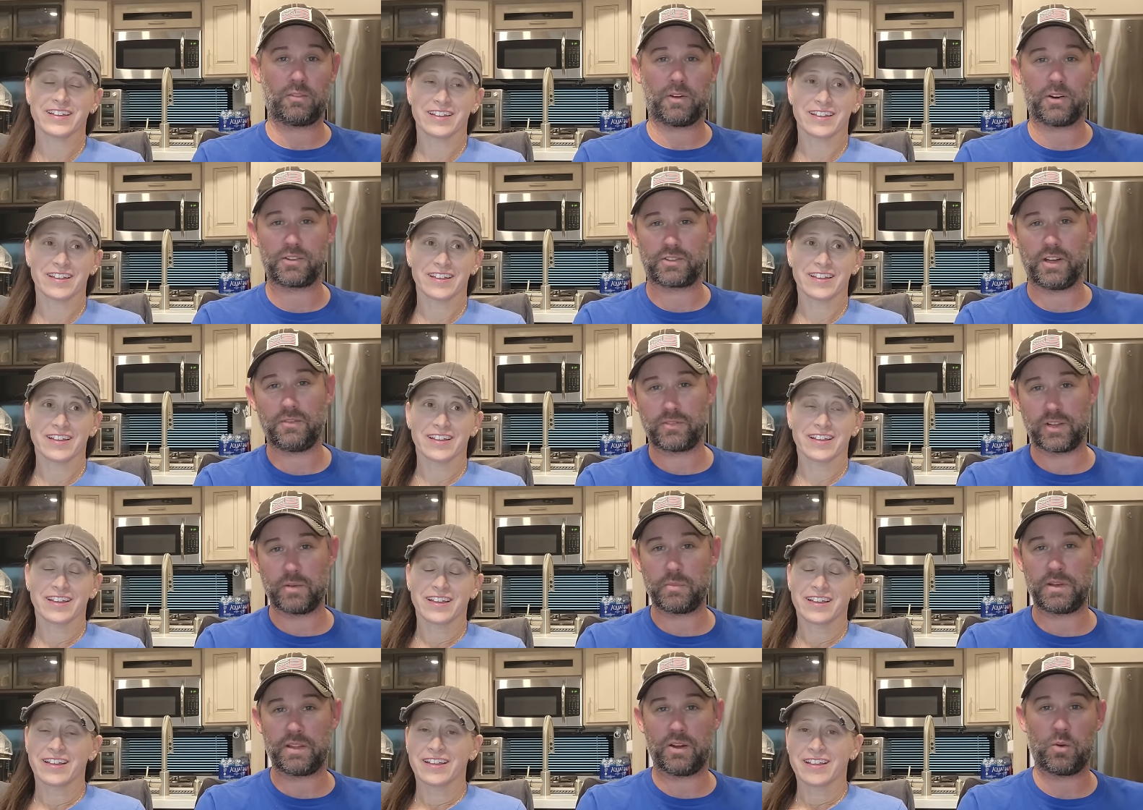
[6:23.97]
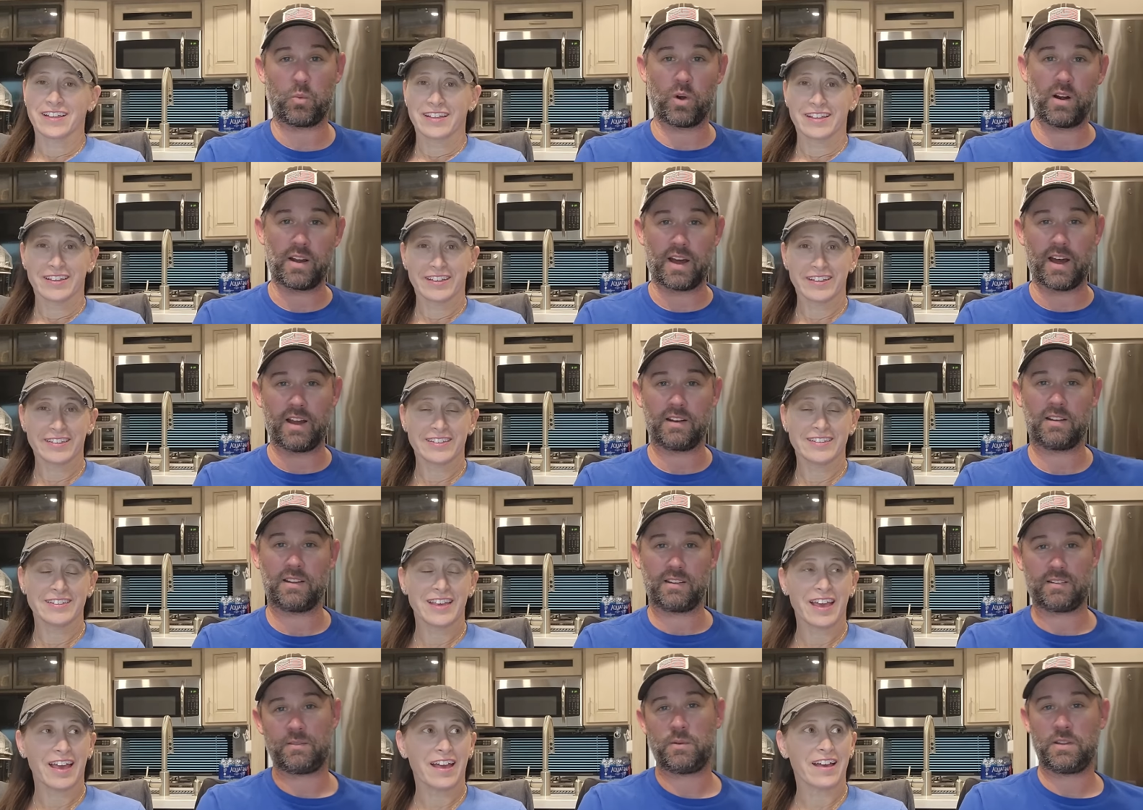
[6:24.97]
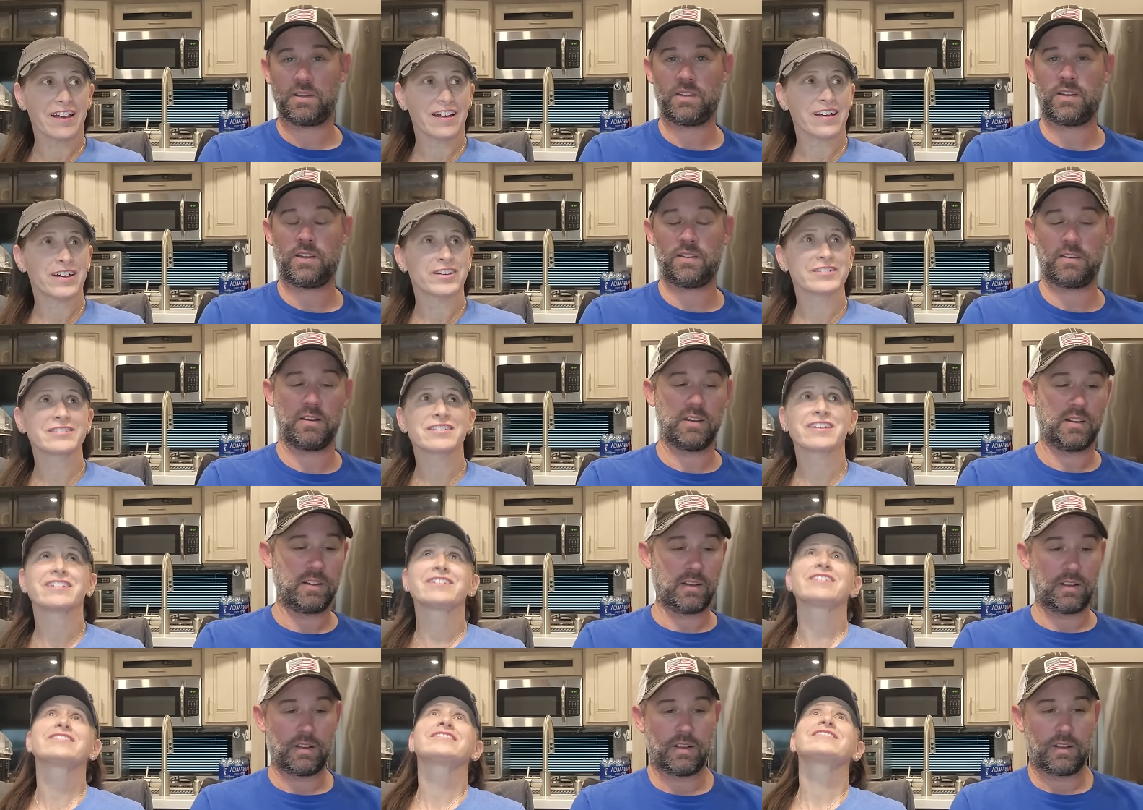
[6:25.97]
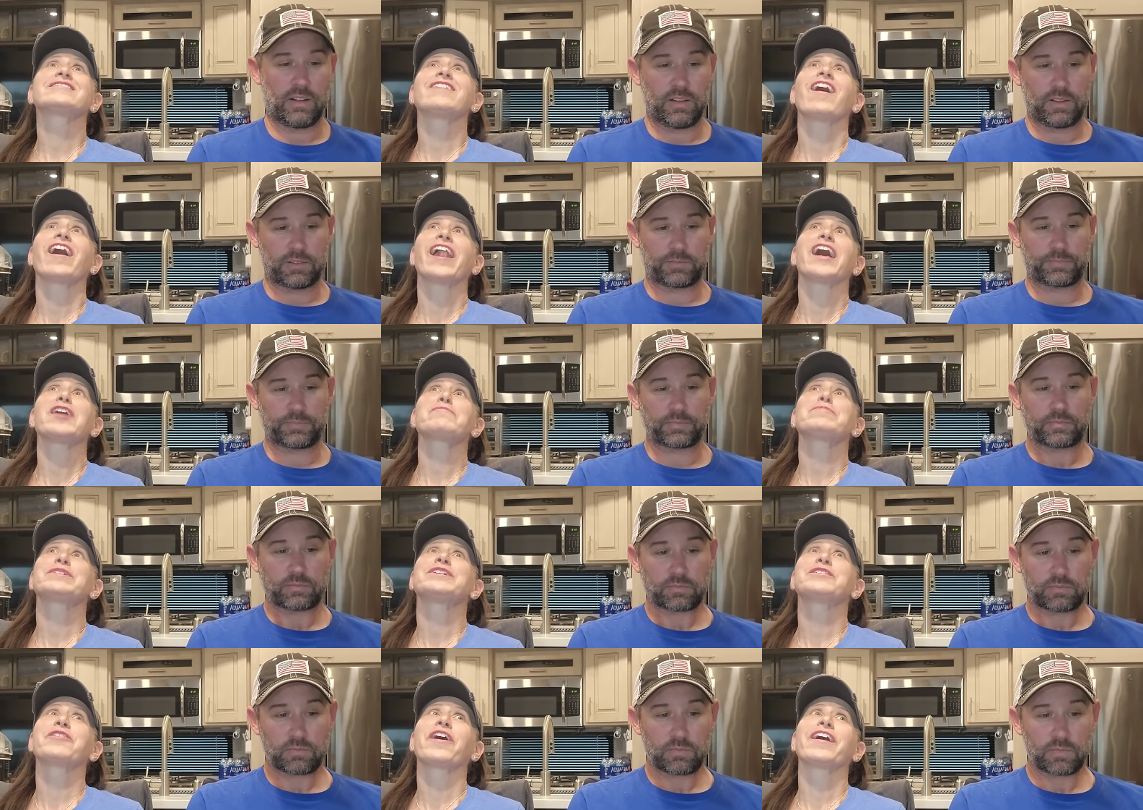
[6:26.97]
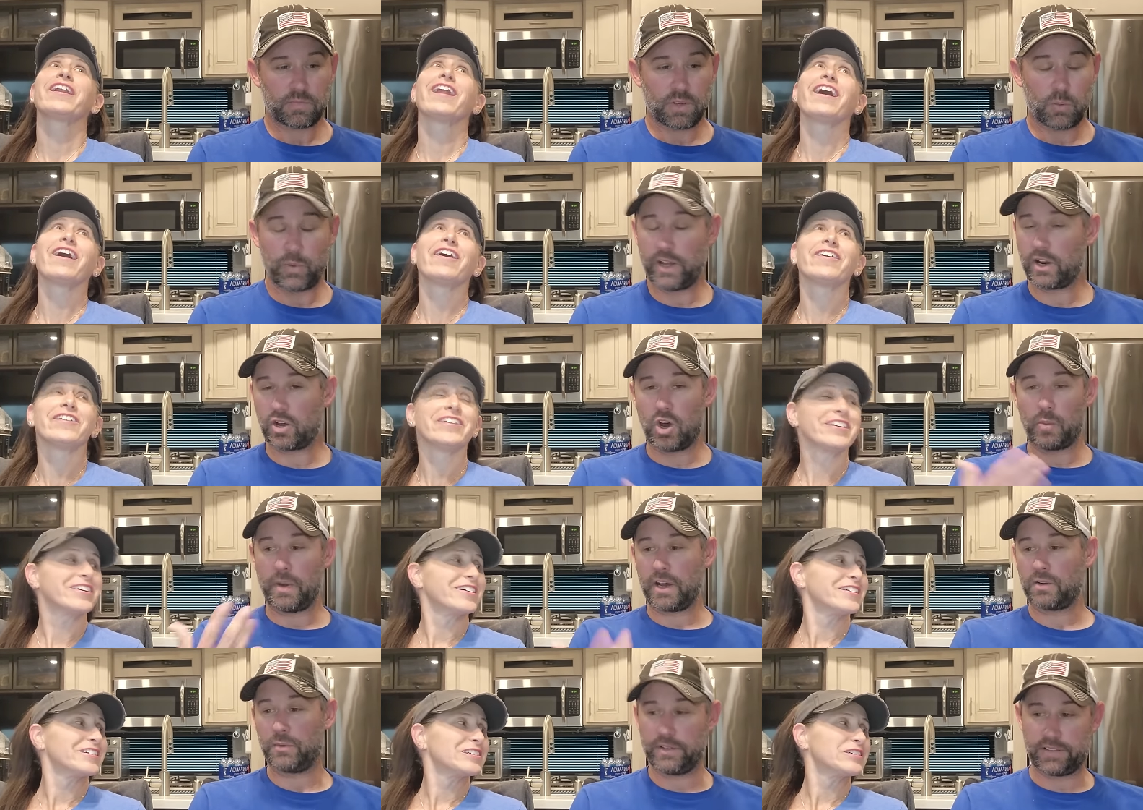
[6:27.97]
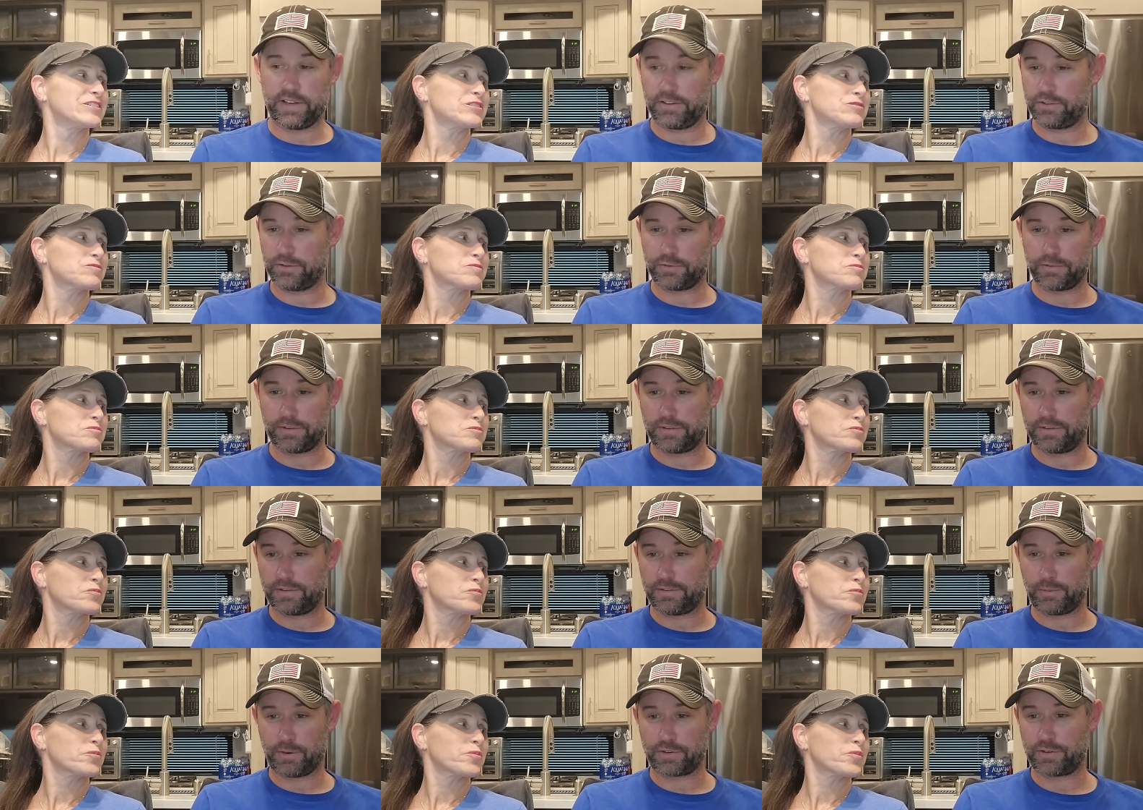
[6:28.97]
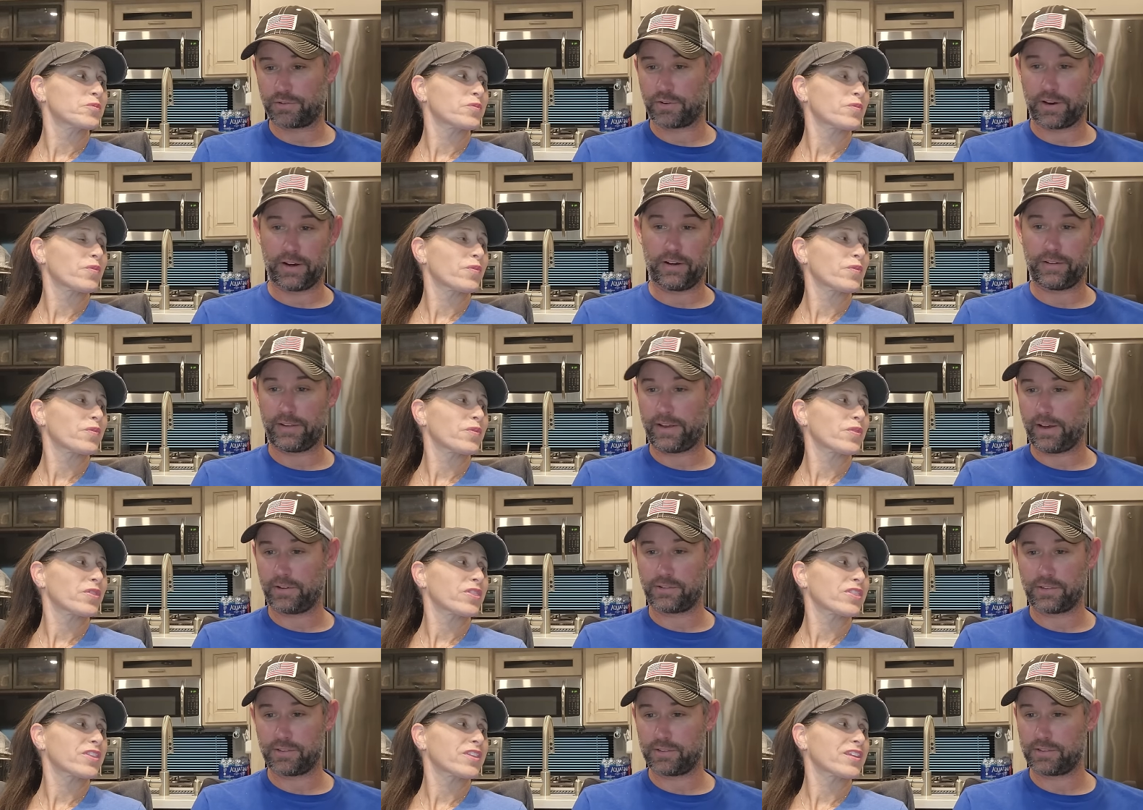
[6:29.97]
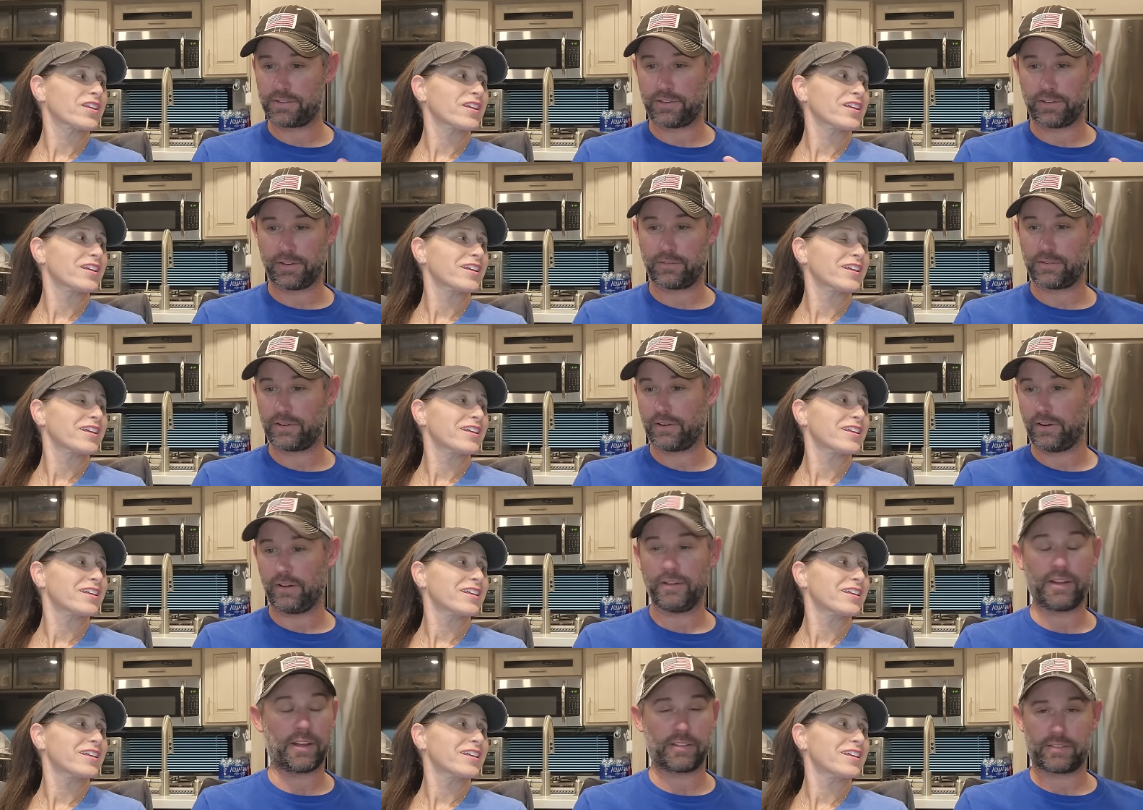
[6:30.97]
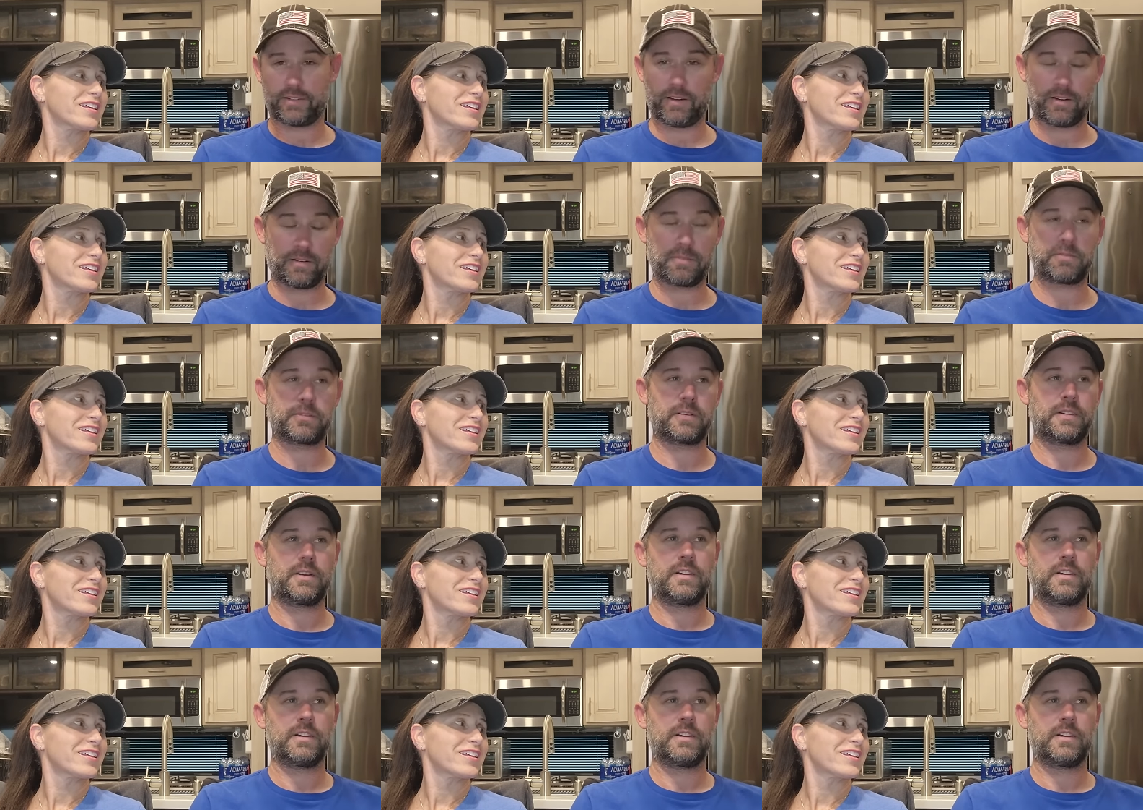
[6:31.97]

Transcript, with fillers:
Speaker 1: of our stuff's going to be there. We're not. Yeah. And, and I was like, this is
Speaker 2: not happening right now. We got to call
Speaker 1: back and reschedule for the washer dryer, the couches, delivery, all that stuff.